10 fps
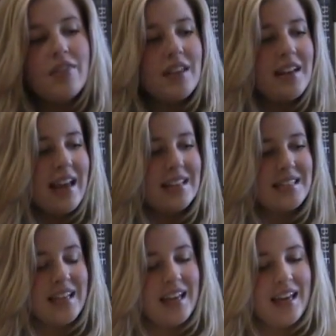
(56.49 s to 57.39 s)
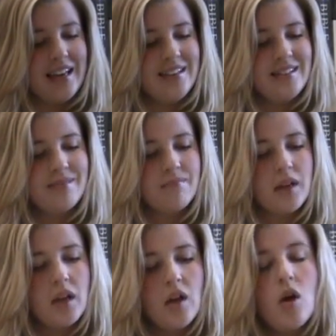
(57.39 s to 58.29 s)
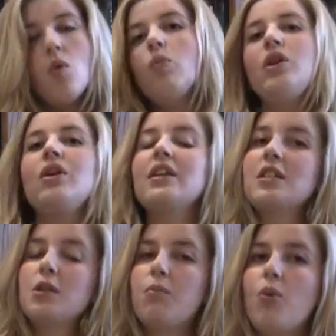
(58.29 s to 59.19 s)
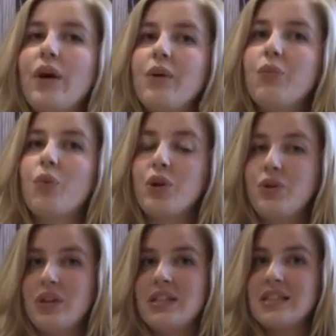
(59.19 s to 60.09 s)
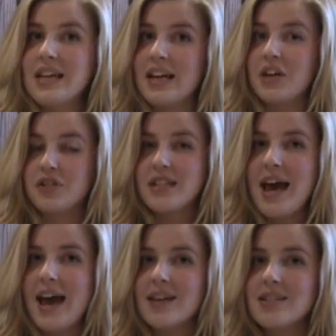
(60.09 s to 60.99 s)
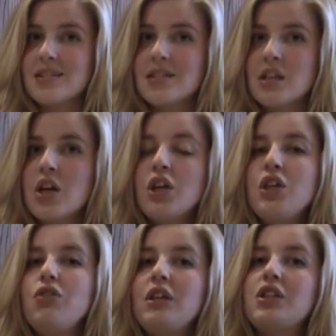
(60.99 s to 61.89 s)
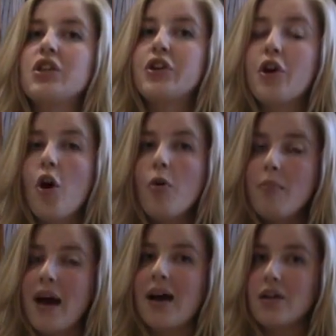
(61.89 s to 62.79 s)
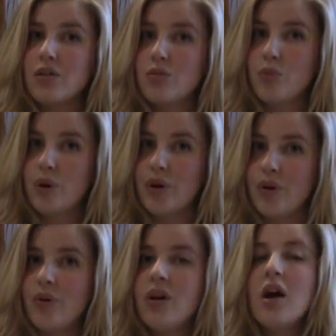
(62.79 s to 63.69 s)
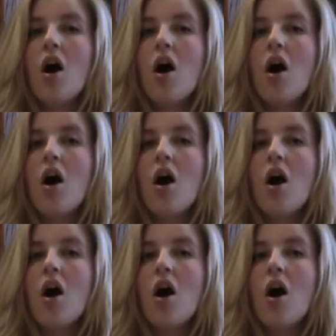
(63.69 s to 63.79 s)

The next thing is, when you get to the point where you need to take your test, you need to go back through